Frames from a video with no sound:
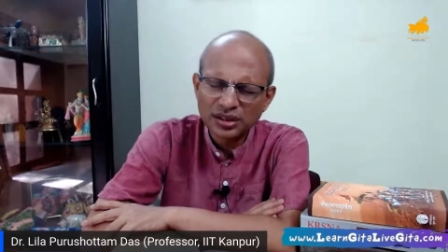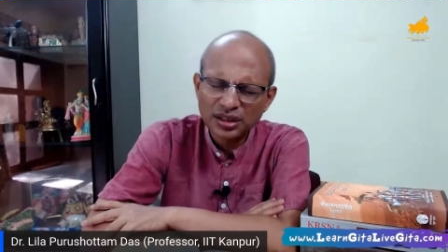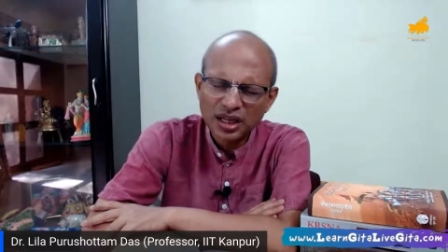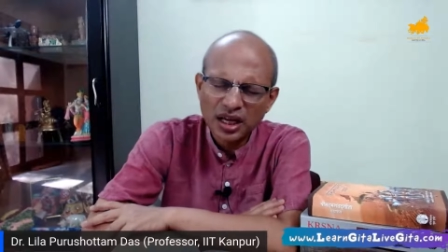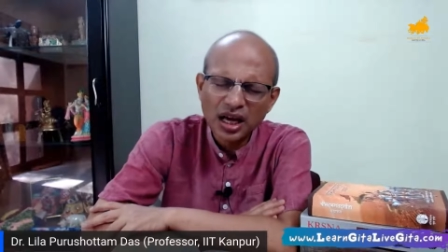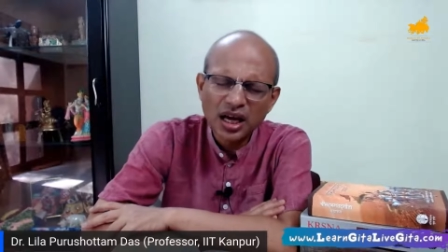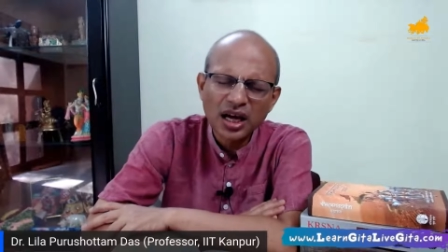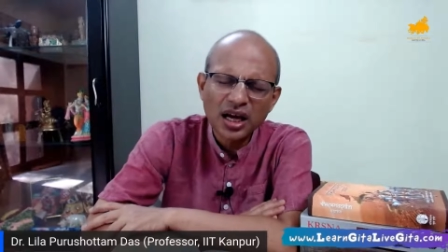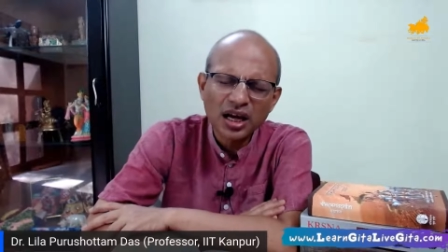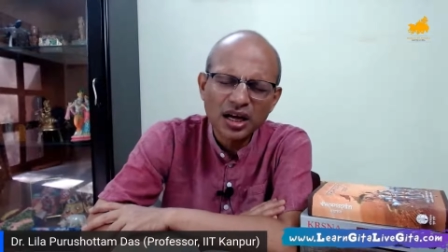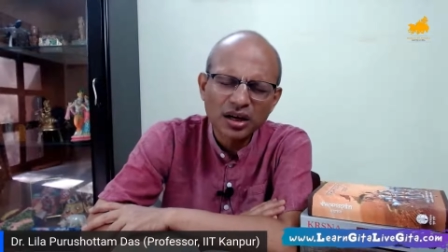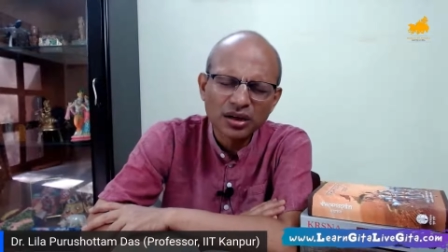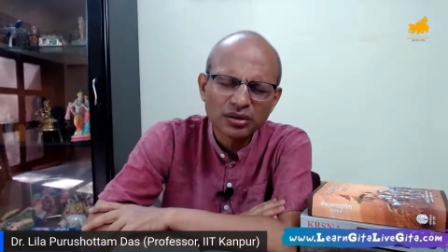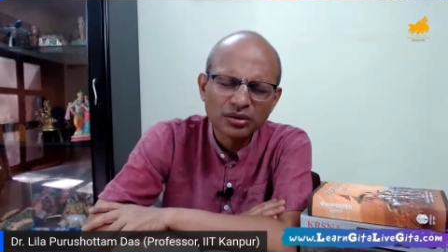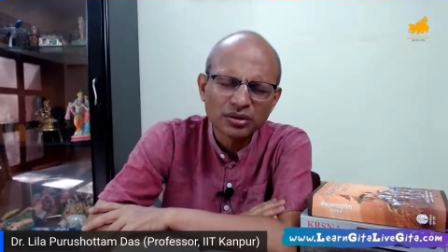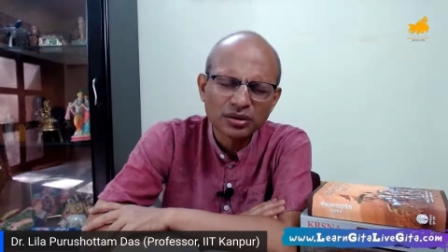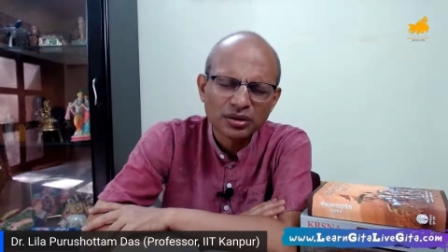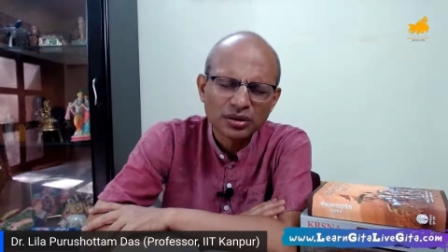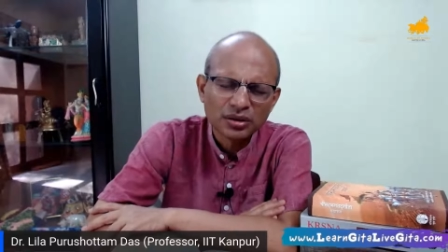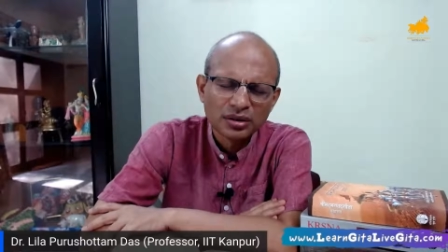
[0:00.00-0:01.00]
now,
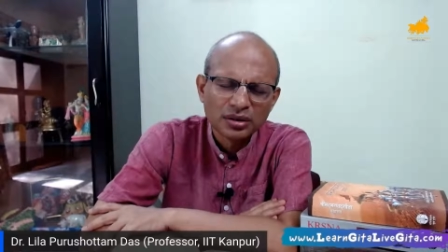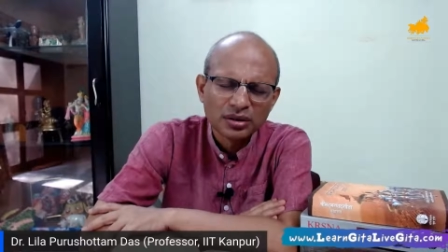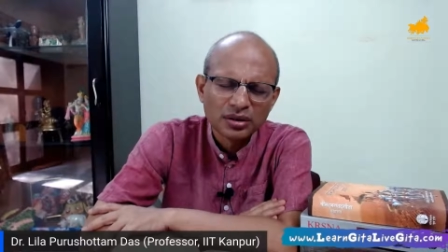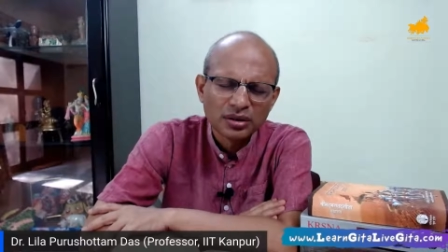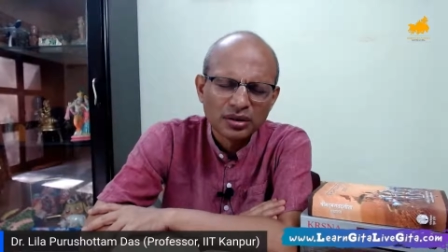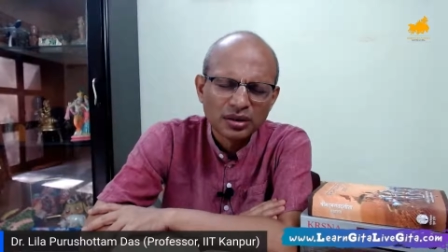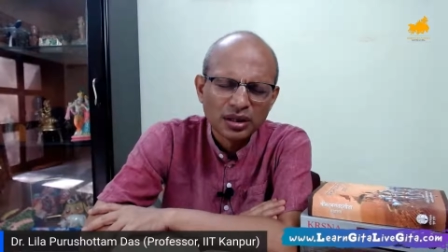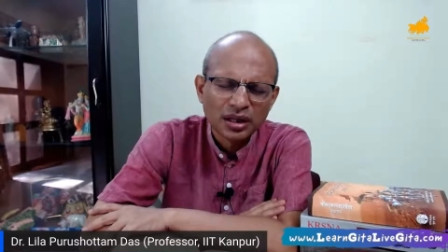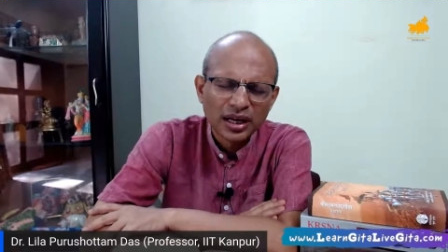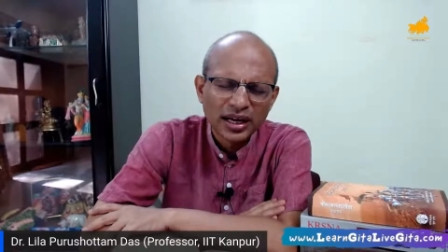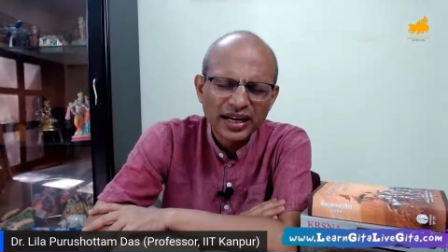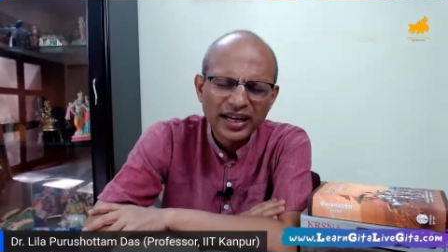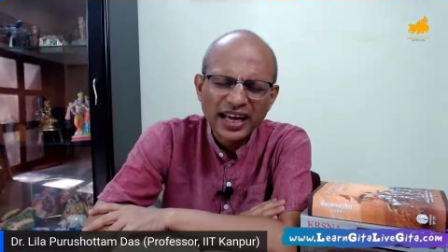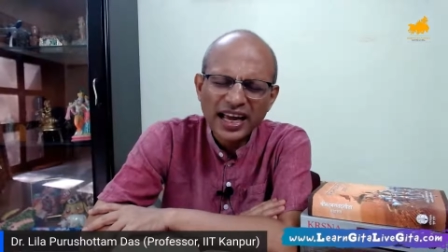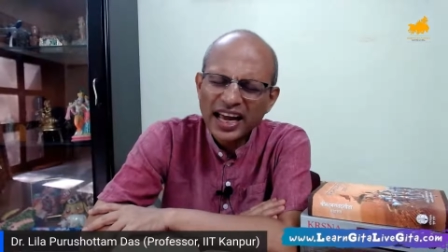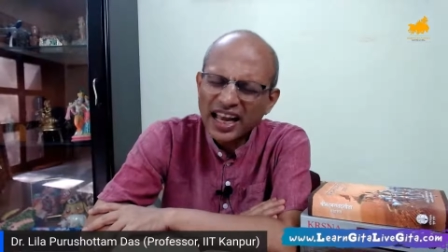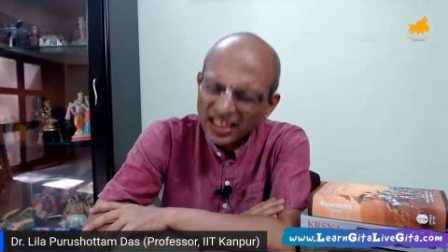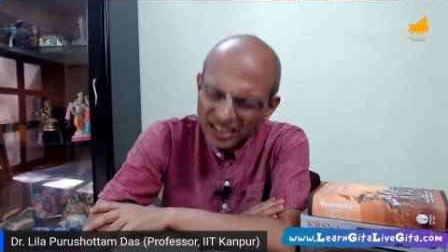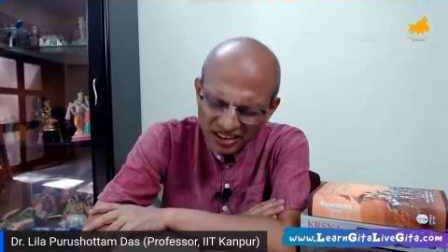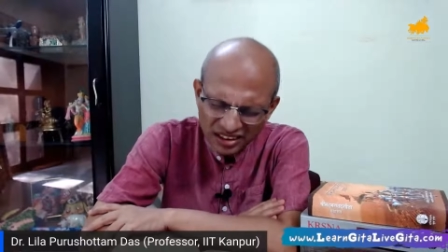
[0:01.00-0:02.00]
and
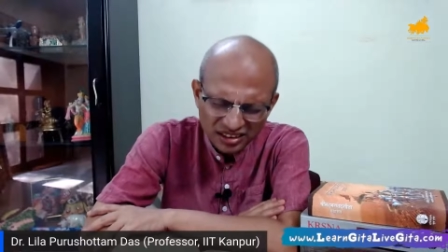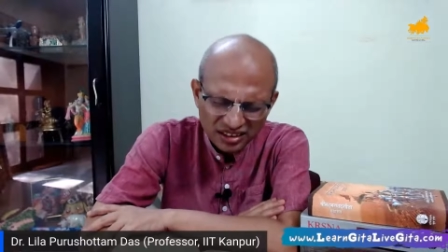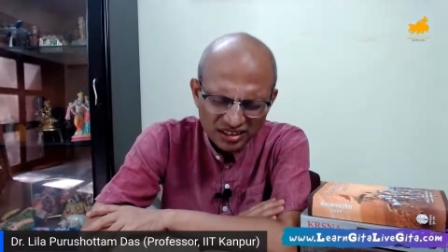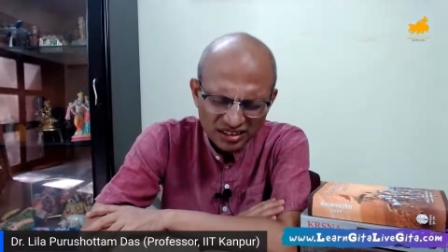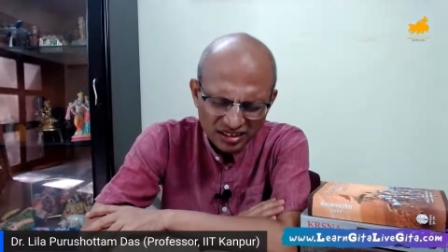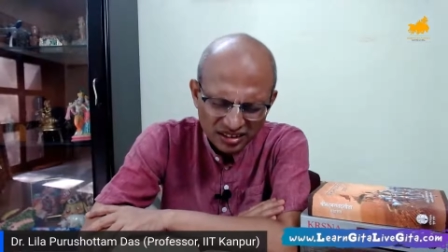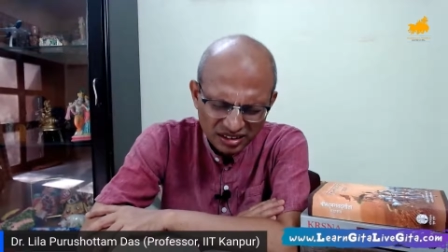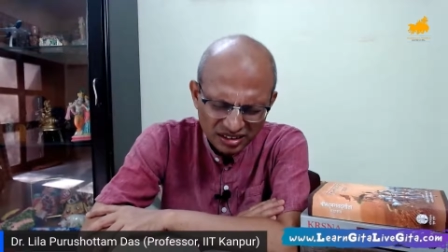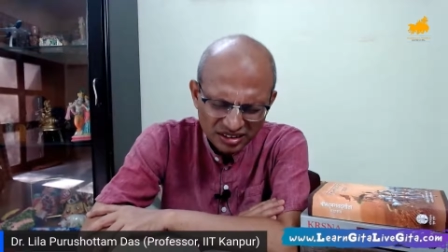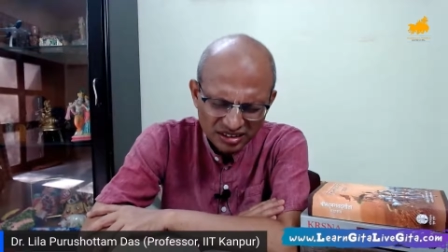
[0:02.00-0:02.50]
hence